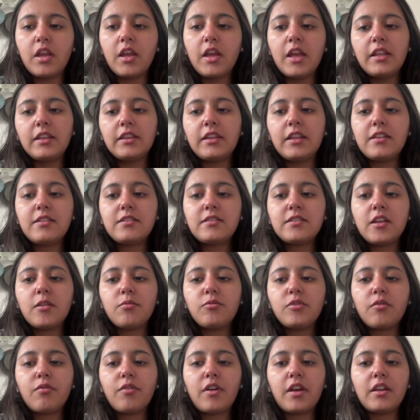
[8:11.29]
This step
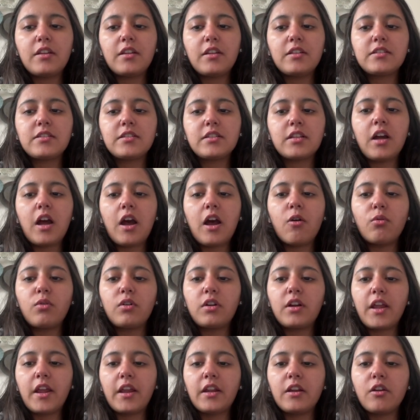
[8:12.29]
defines the
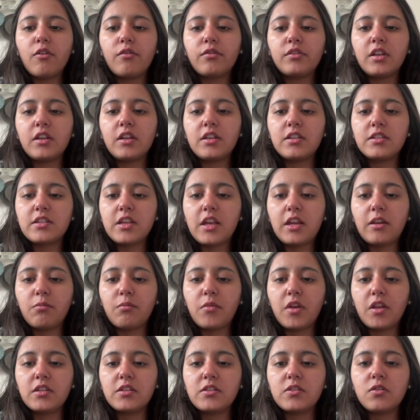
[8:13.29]
outline of the
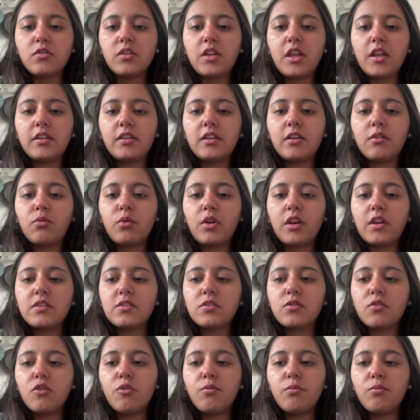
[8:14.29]
assignment so that the
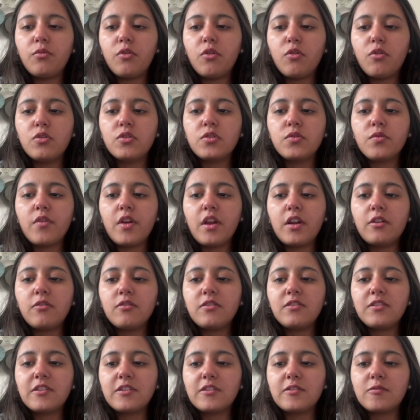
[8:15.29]
Gradescope knows where to
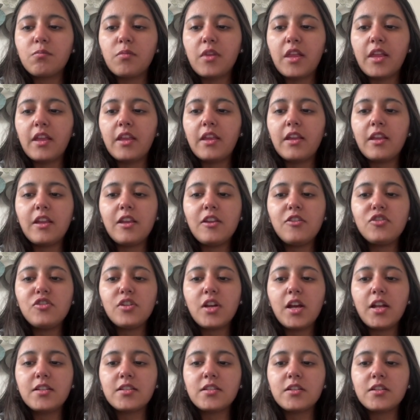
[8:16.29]
display each
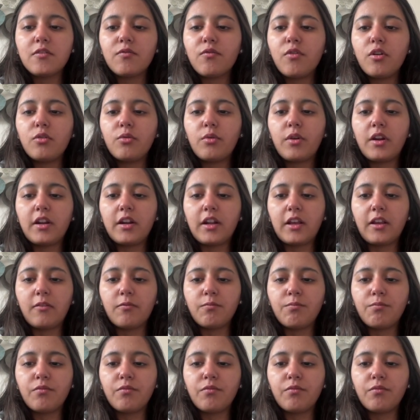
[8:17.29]
answer for grading.